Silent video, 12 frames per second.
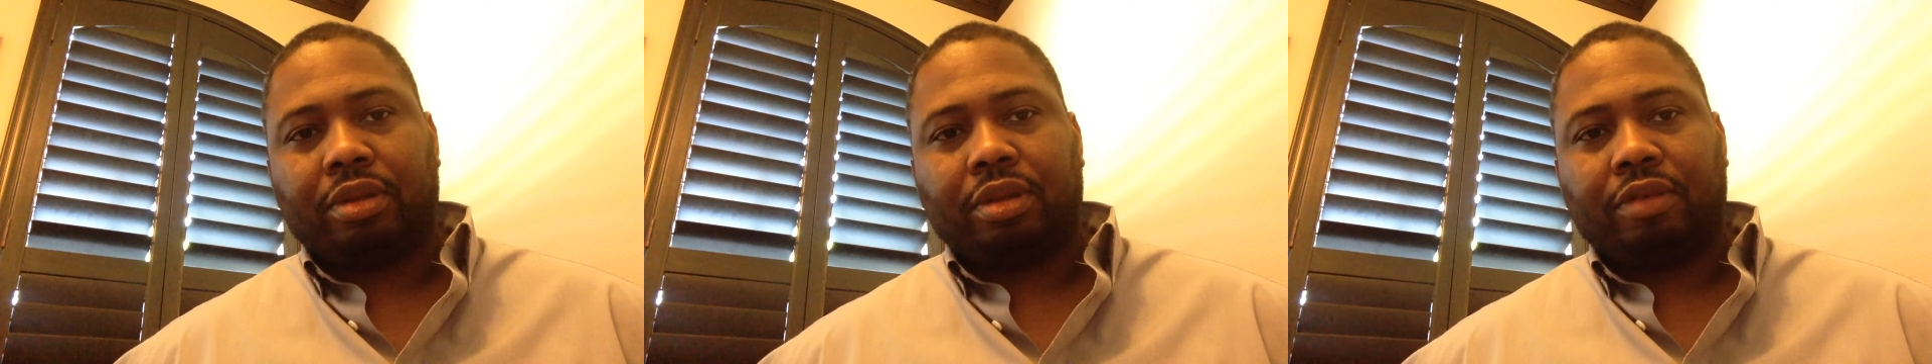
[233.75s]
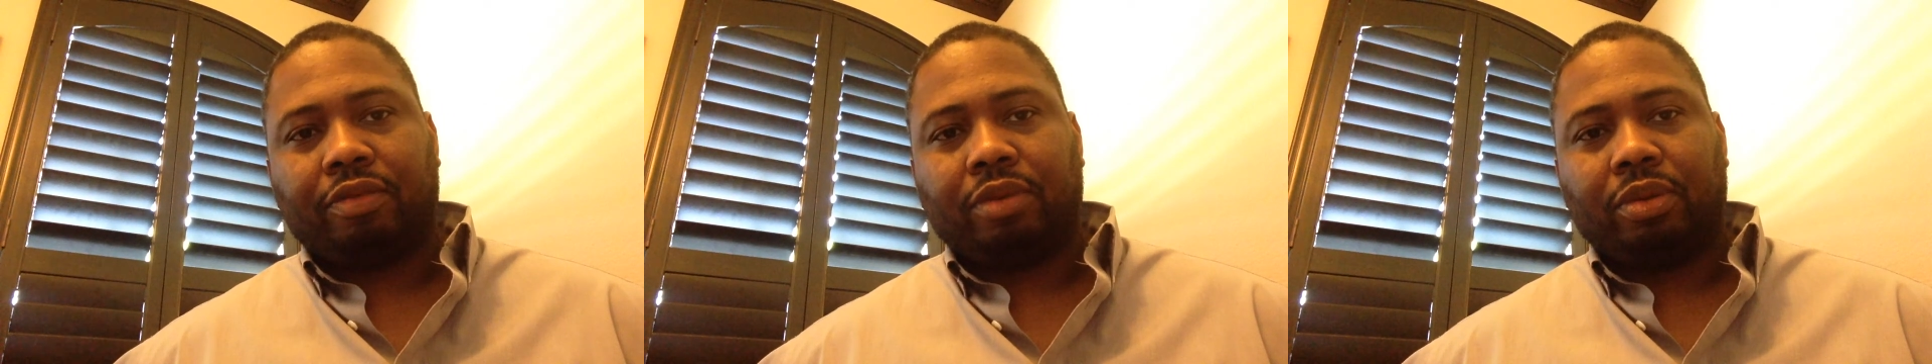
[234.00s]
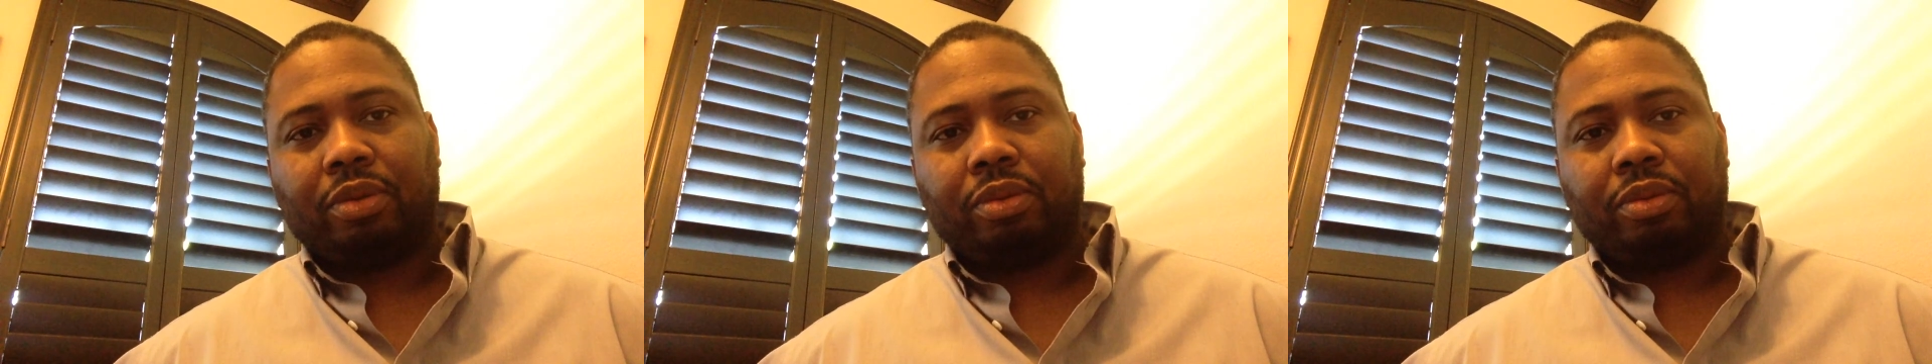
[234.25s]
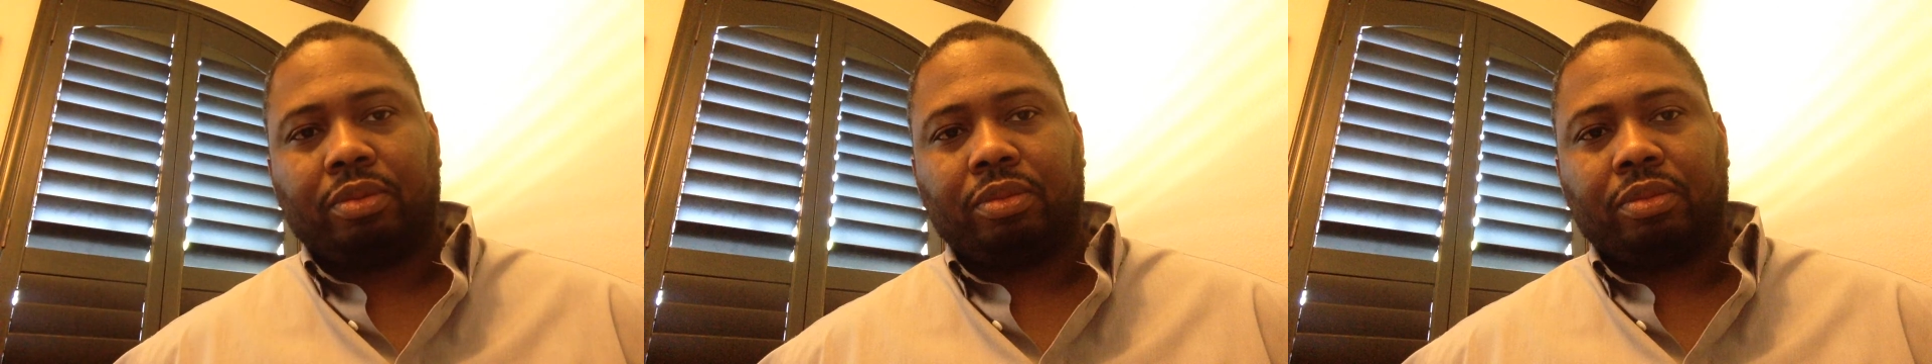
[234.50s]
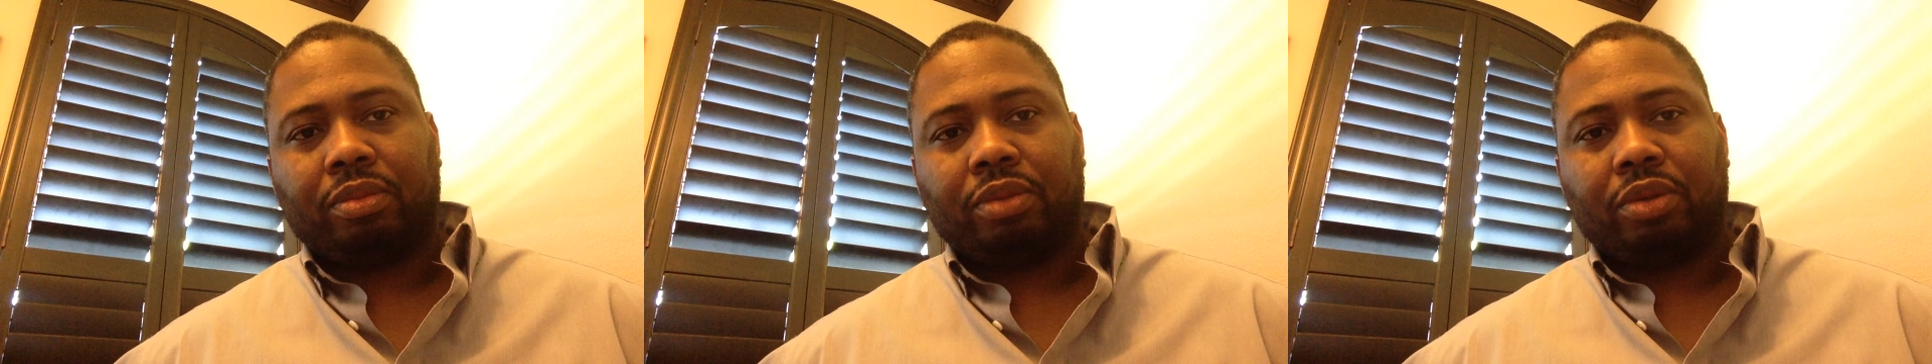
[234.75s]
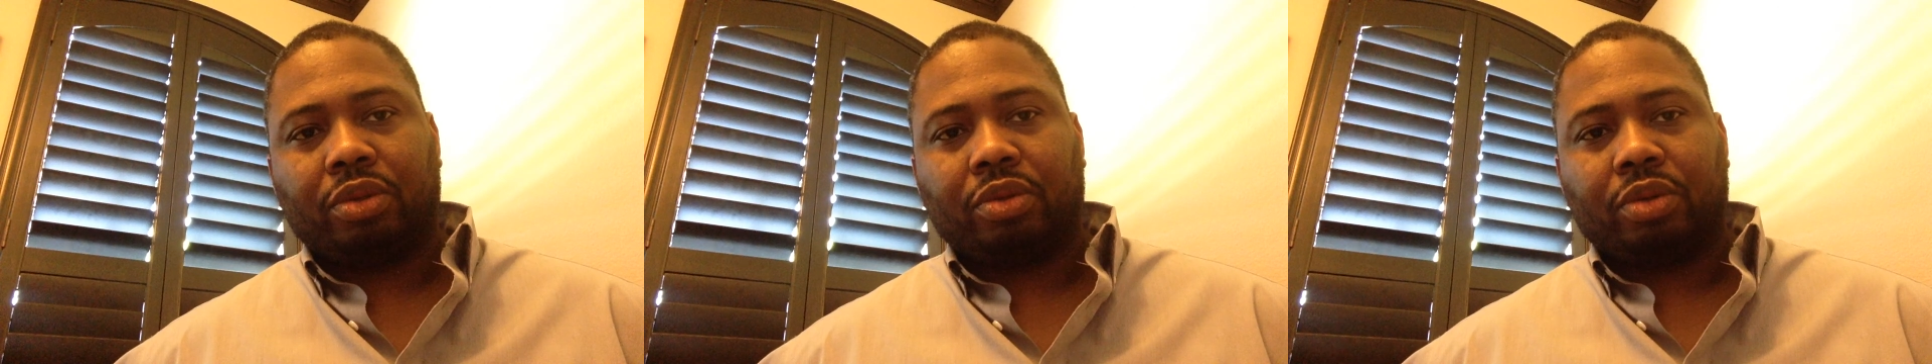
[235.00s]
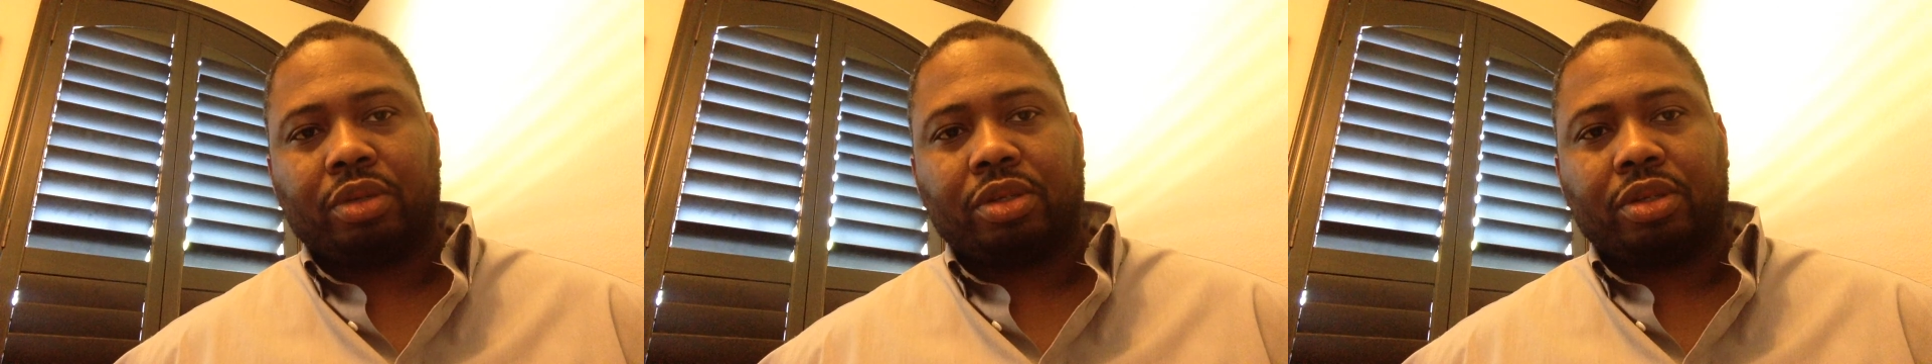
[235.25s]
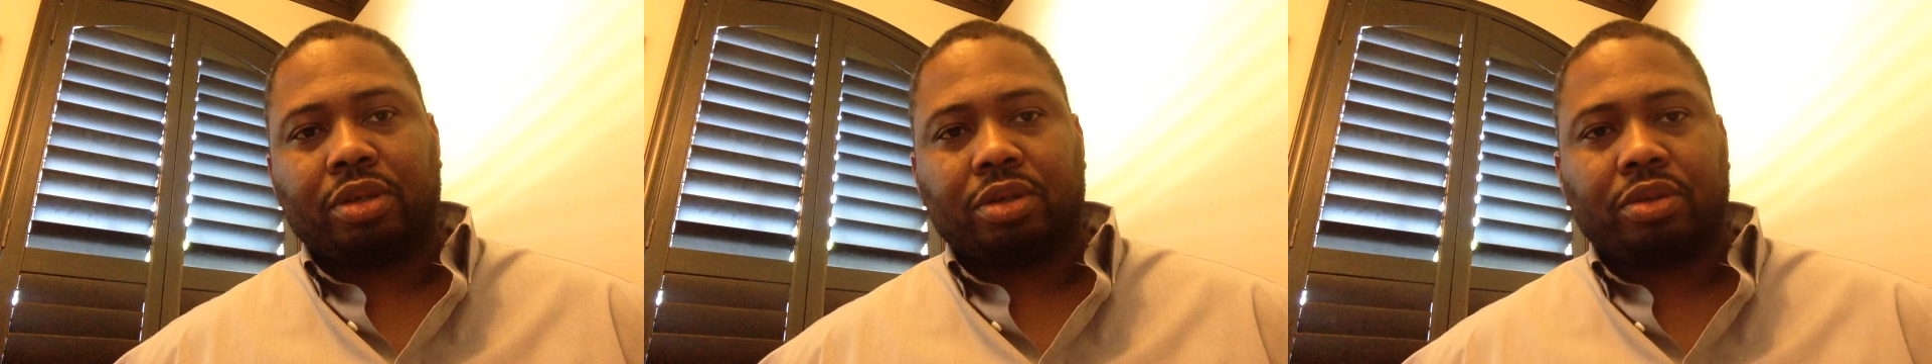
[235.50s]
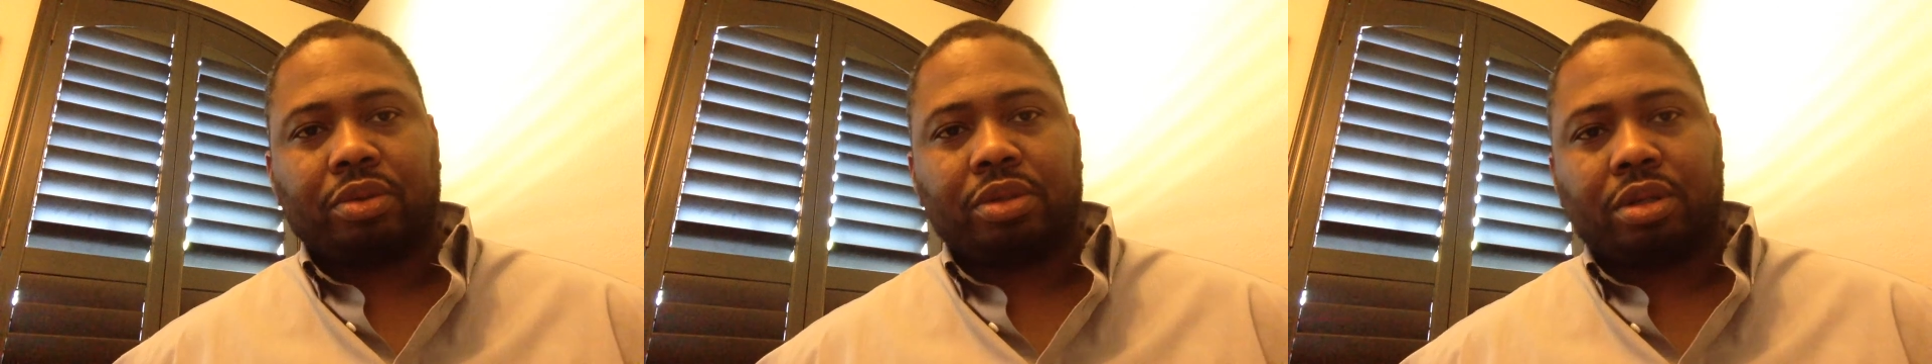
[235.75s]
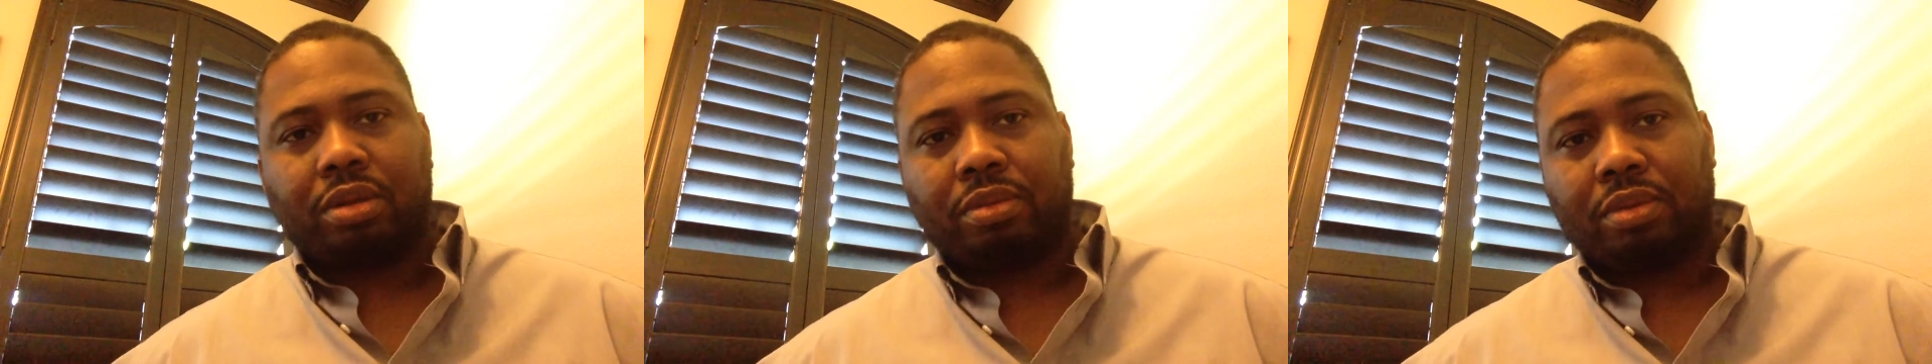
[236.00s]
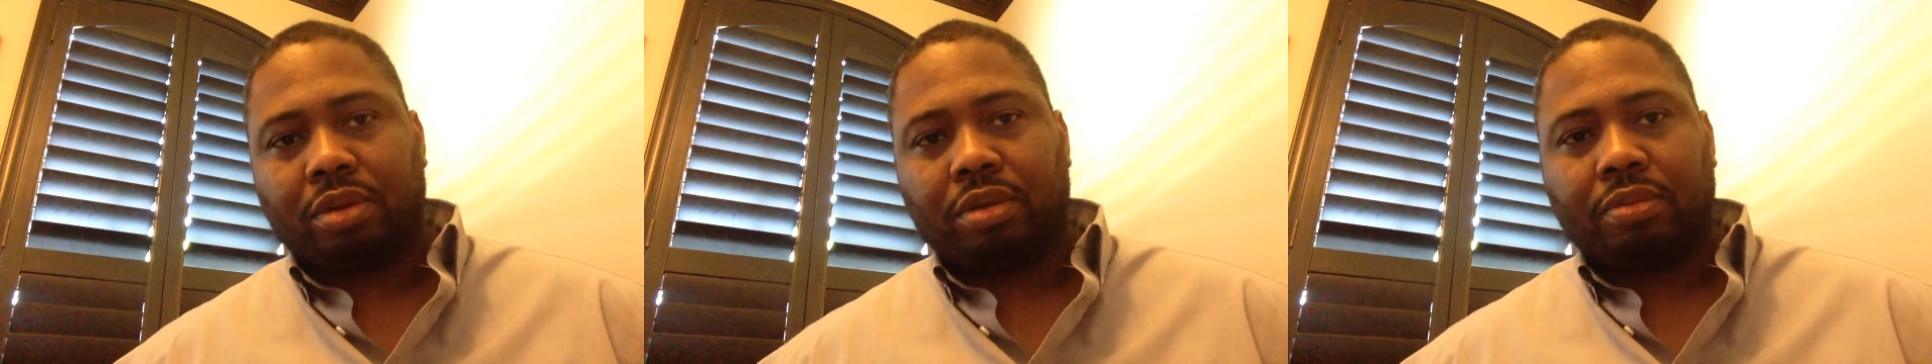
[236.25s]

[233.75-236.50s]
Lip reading: if you do the research, it was on